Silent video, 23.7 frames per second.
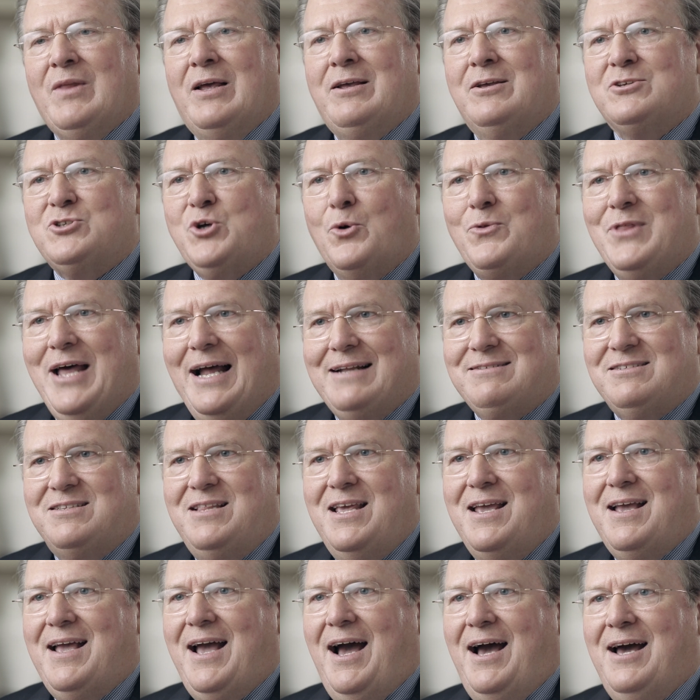So that's the
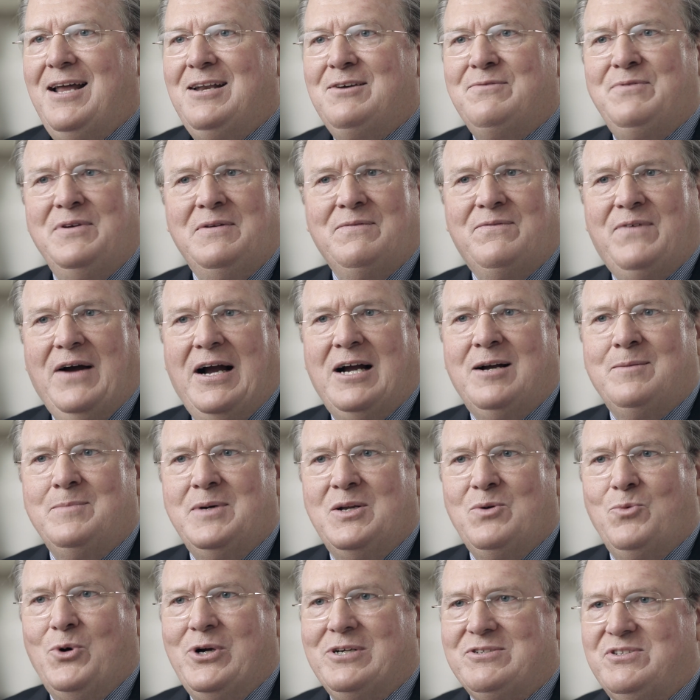kind of environment where